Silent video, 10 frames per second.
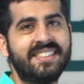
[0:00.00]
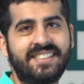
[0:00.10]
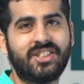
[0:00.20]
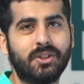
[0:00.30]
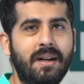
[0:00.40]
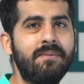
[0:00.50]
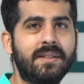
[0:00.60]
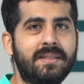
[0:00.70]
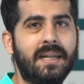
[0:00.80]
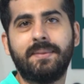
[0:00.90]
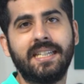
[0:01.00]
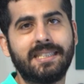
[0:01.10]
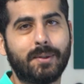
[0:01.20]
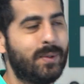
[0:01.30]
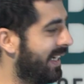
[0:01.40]
this is Shubham from Something's
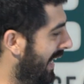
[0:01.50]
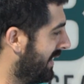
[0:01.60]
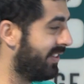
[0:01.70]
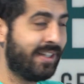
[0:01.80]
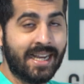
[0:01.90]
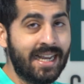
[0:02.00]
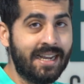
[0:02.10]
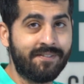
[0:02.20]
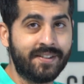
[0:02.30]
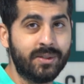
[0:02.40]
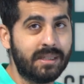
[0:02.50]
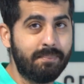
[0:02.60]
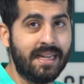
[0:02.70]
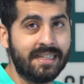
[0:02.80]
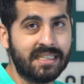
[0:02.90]
Brewing, and today I have for you the
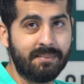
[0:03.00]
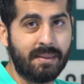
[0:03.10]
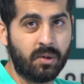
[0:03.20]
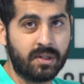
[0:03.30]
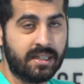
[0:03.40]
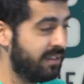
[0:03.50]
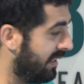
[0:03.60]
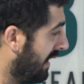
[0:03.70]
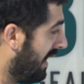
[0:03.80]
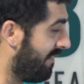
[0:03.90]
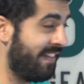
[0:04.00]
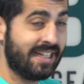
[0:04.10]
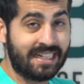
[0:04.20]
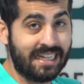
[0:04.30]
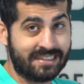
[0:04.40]
Bellezza Bellona, a
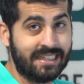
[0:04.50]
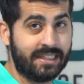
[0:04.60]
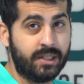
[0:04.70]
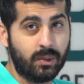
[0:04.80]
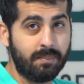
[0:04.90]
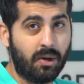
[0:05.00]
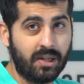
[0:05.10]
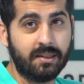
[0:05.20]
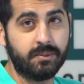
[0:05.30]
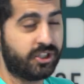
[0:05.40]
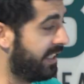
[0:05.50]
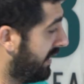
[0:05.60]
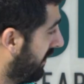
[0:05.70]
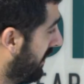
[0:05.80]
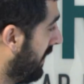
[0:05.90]
fantastic dual boiler machine.
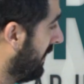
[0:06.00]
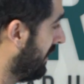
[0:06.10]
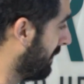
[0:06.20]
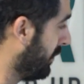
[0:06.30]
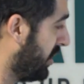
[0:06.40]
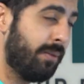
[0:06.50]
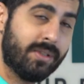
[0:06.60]
This machine